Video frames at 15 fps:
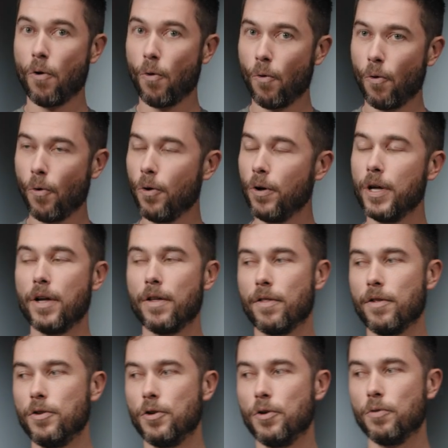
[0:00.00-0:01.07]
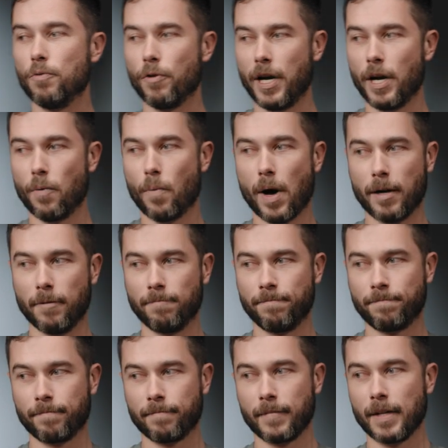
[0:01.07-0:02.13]
or the new rear one.
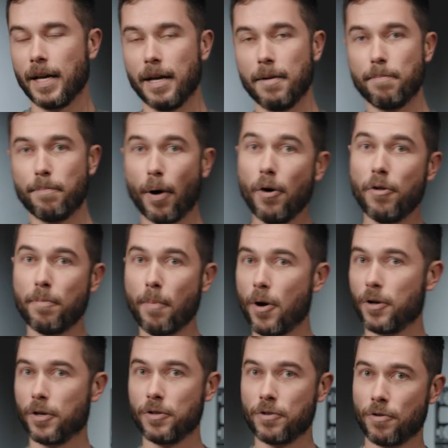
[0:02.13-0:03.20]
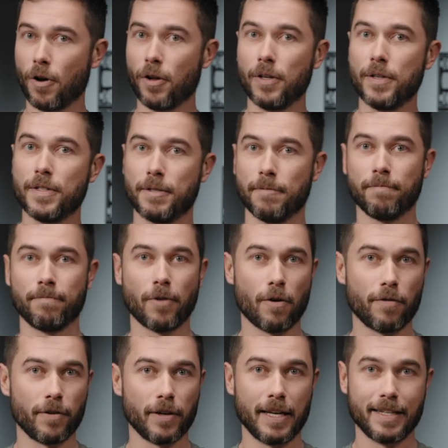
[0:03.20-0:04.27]
And both motor controllers
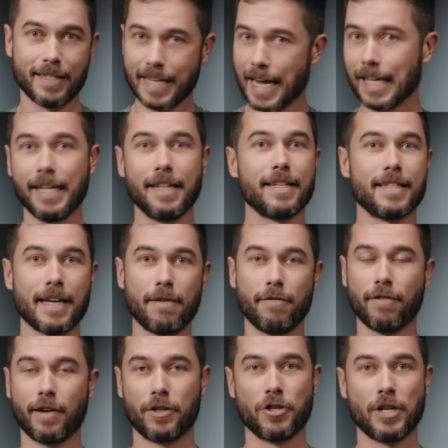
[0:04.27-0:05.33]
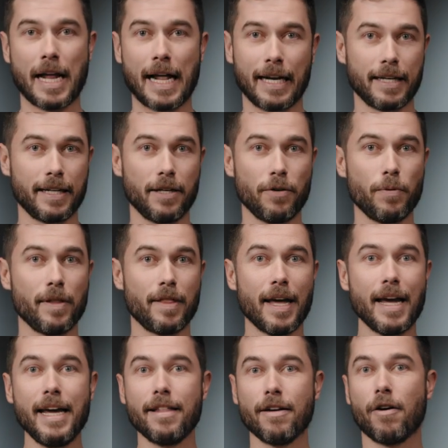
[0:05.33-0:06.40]
offer exactly the same functionality with
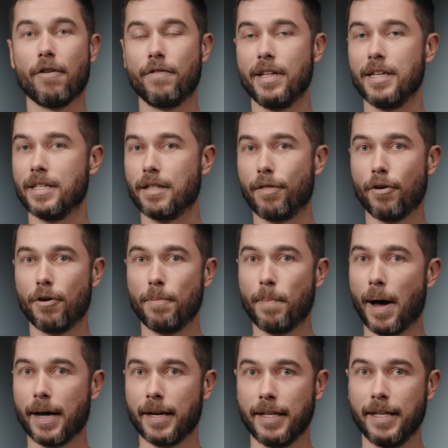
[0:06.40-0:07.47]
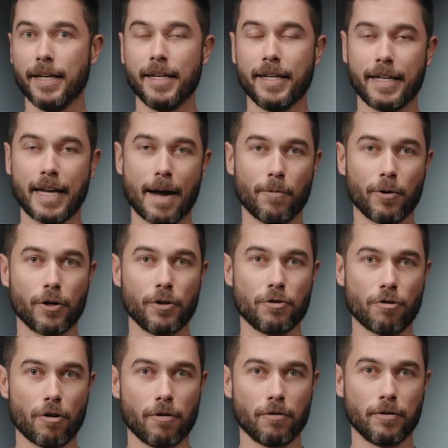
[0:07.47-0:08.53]
either of these third-party camera
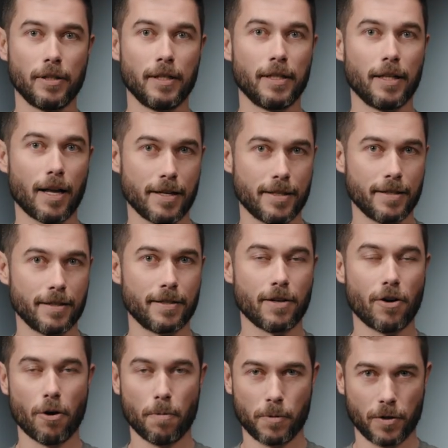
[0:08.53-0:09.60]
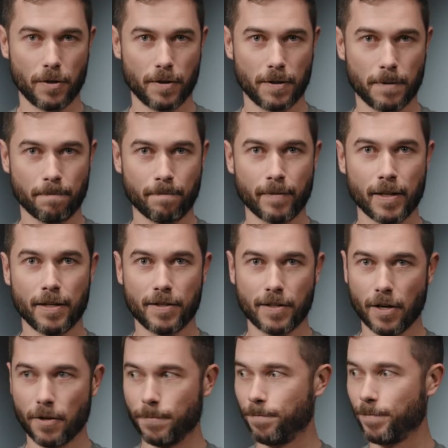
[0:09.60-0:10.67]
control license options.
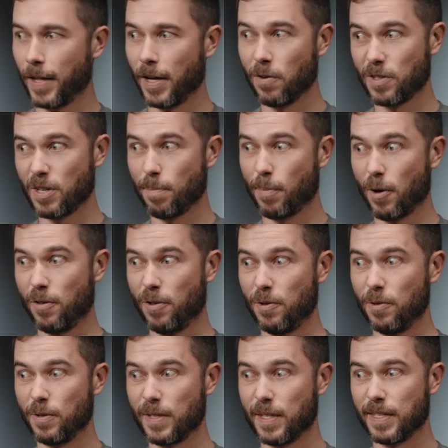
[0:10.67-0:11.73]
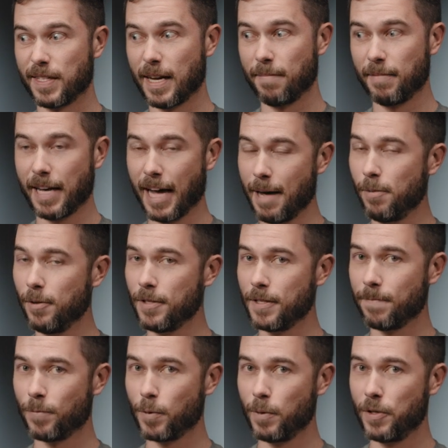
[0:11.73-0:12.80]
So they also both use the same
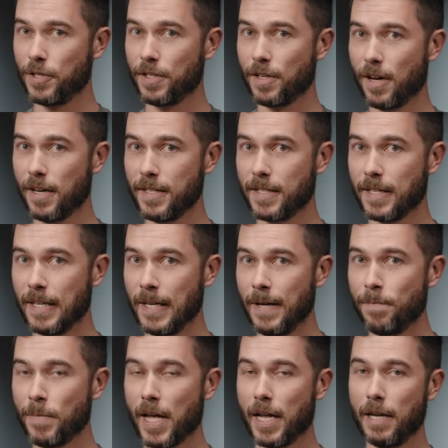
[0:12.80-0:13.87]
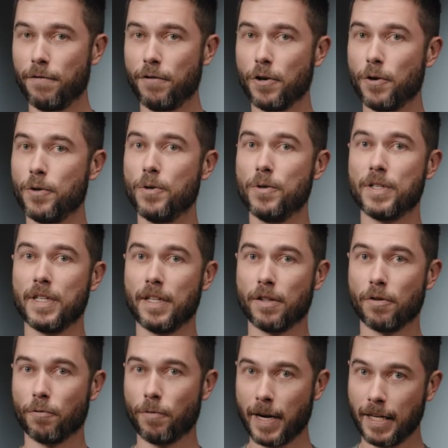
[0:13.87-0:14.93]
cables, which is nice. And if you're using
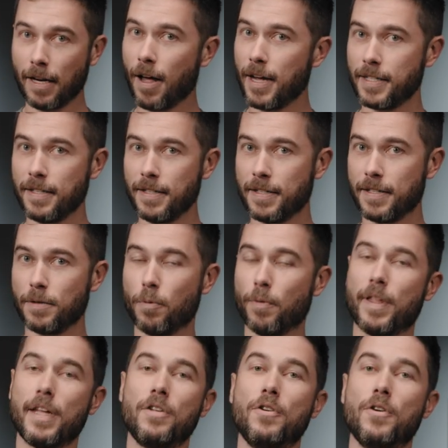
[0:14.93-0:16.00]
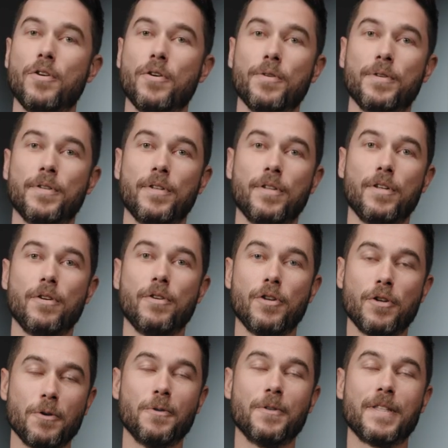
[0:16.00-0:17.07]
the RED license, well, then you
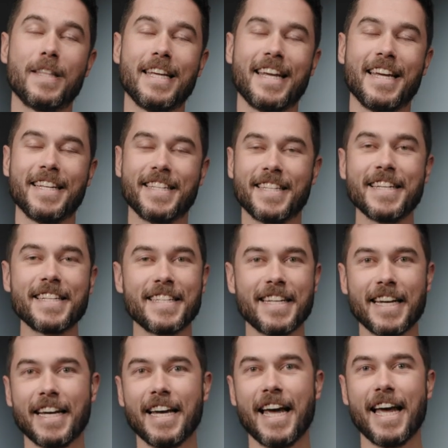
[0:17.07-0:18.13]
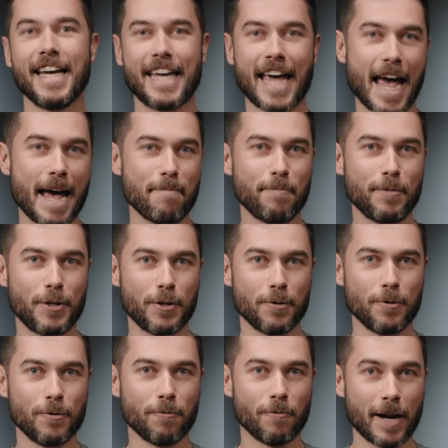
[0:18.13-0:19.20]
use the existing cam
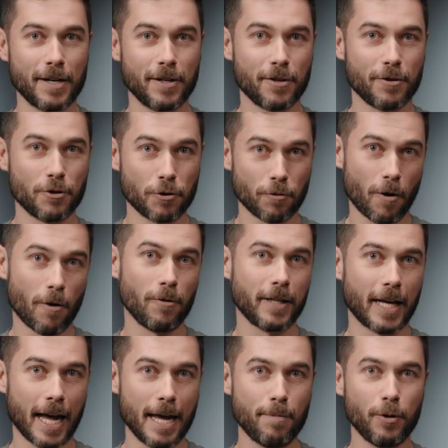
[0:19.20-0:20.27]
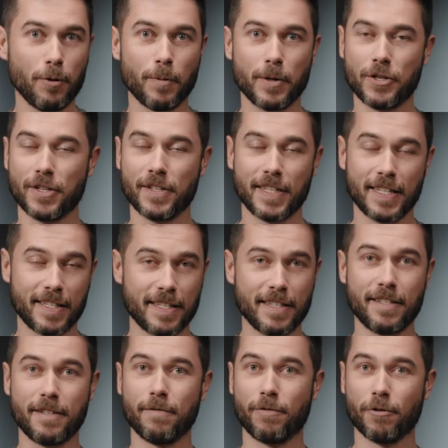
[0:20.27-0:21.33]
to RED control cable, which has
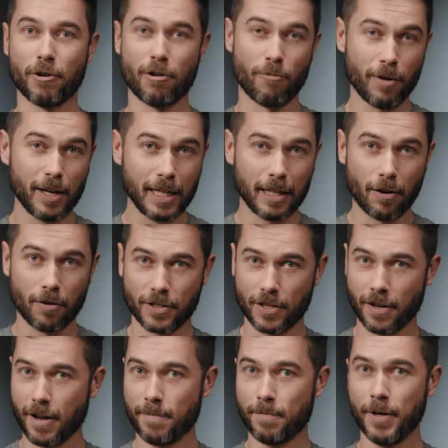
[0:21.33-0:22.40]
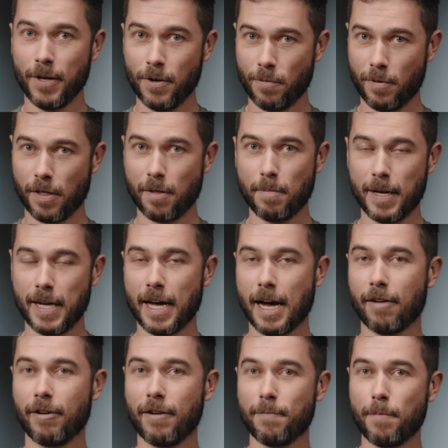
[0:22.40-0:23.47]
existed for a really time with the mini
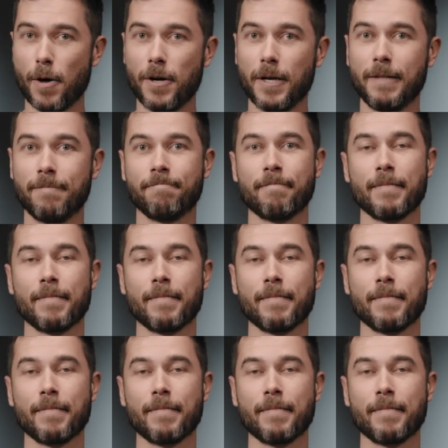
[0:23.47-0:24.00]
RF motor.